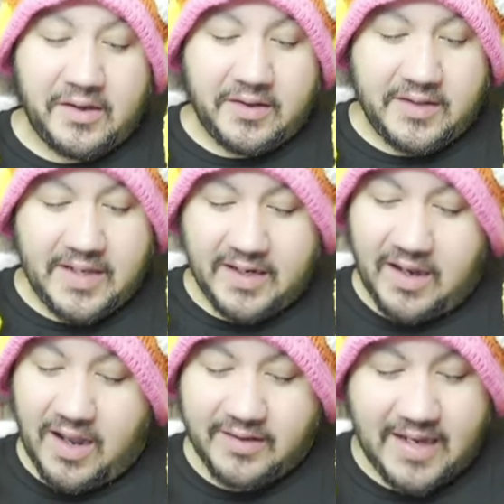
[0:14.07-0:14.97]
They
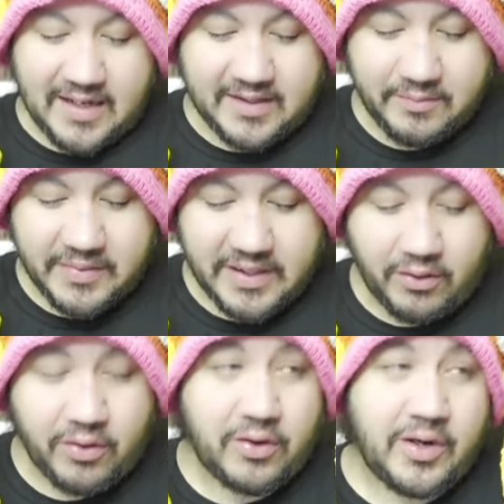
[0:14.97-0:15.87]
contacted me
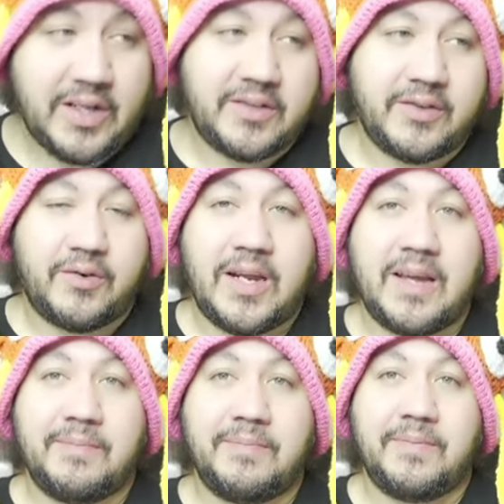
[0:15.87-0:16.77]
on our
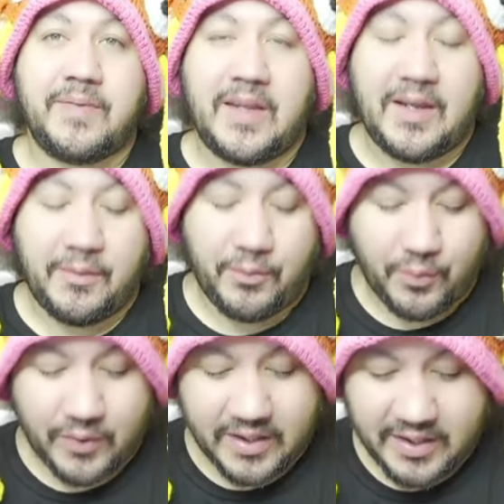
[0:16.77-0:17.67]
Instagram and
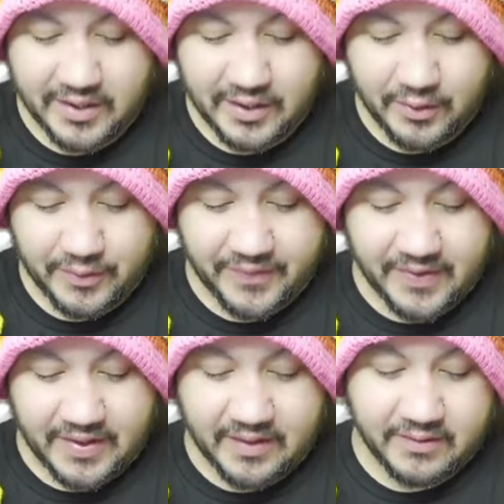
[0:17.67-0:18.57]
wanted to know if
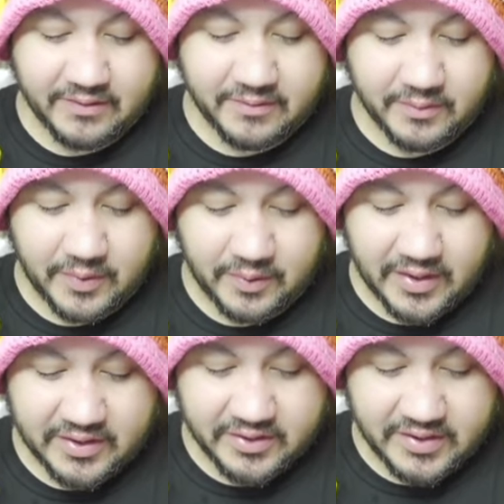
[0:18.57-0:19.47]
we were
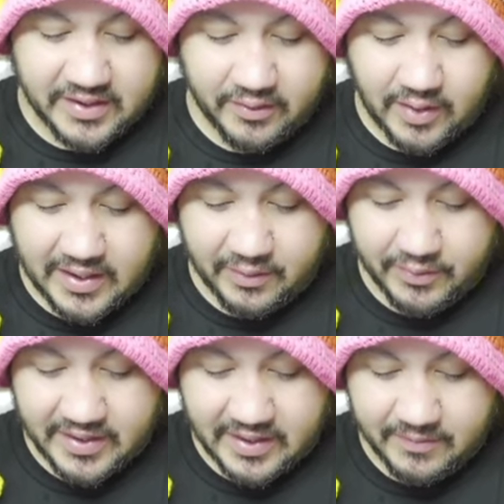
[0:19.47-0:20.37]
interested in grading with
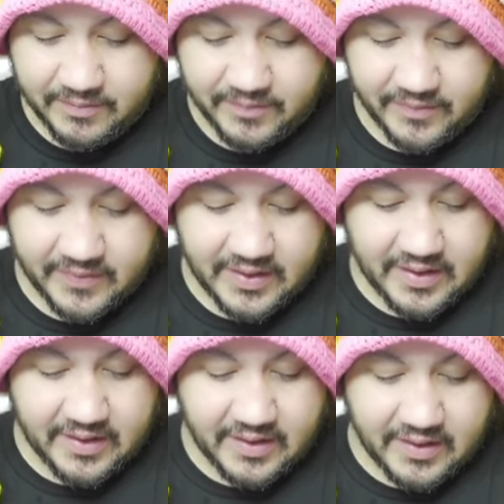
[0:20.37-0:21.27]
them.
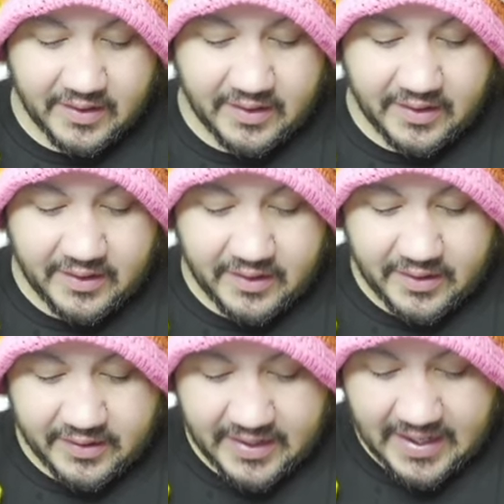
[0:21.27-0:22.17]

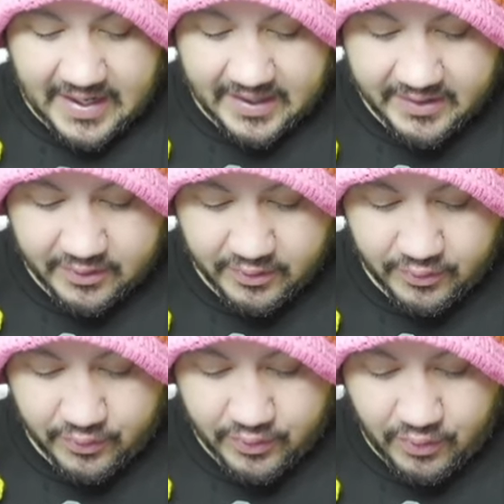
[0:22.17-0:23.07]
They had a deal
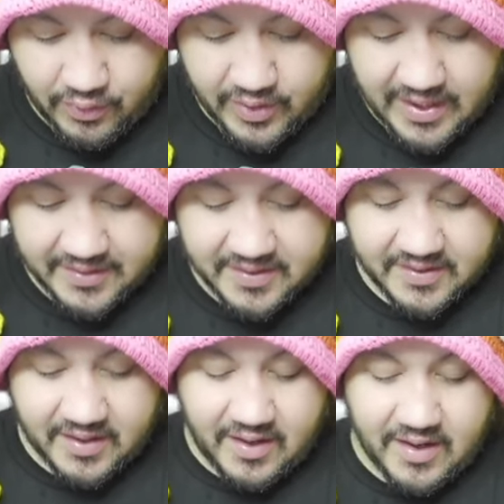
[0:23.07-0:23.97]
going on at the
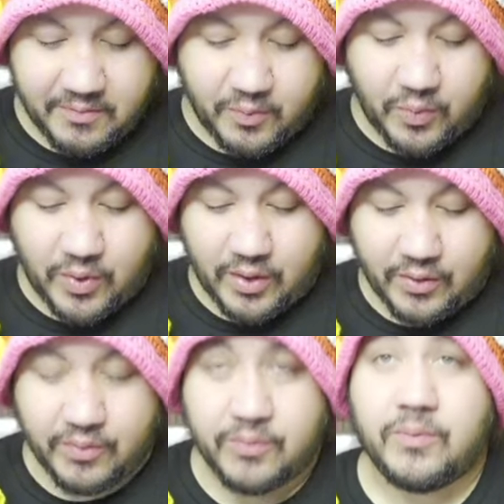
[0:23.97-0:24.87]
time
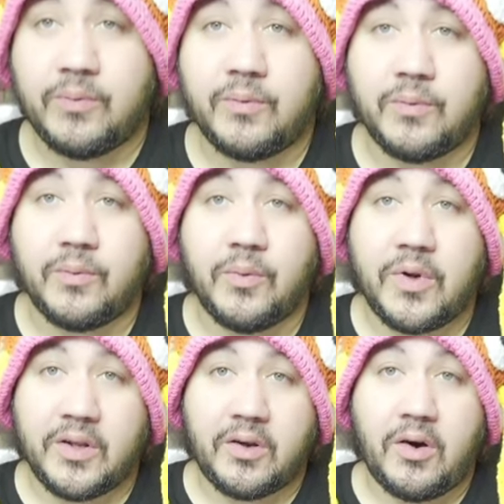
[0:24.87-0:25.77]
where one
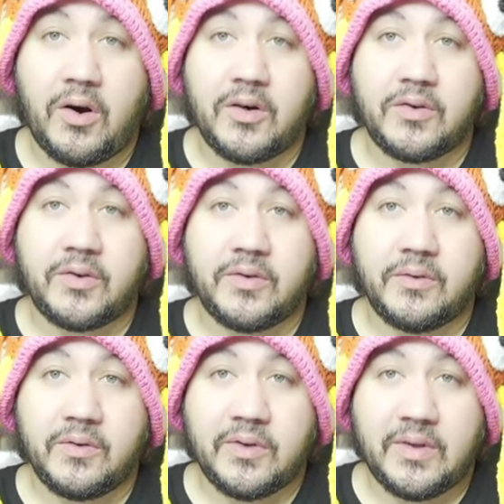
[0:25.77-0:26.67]
of the cards
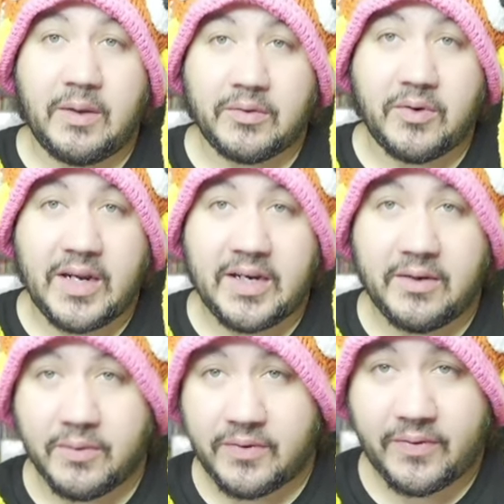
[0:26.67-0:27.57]
that was graded
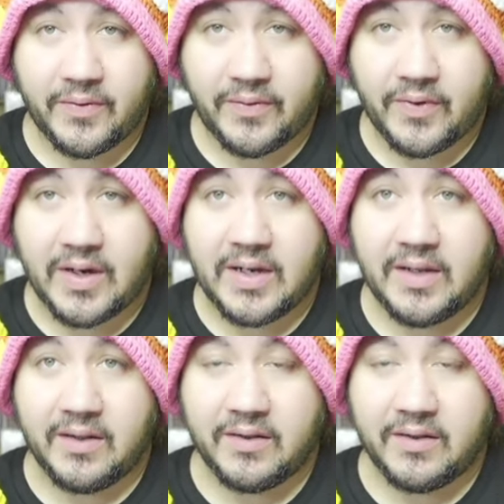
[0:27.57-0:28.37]
was free.